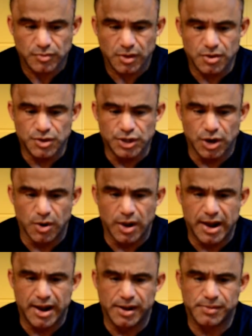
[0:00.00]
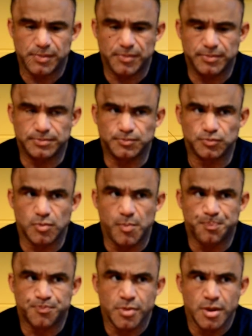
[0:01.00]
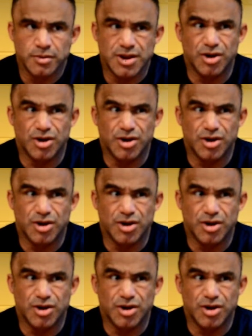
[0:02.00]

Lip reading: So now a